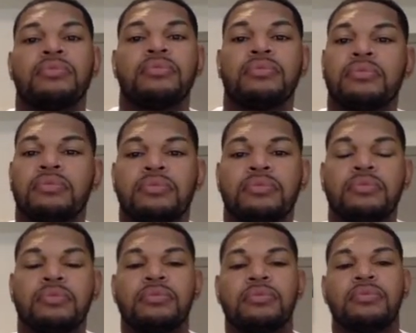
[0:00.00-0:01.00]

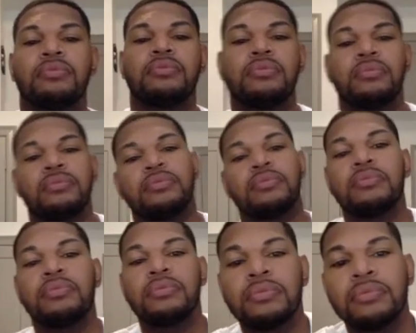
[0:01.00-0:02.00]

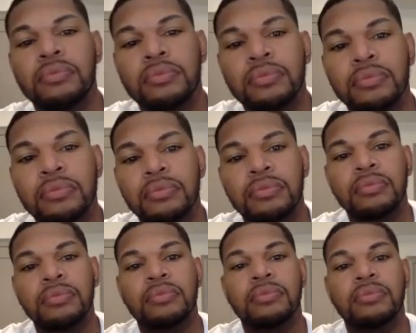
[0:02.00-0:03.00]
(silent)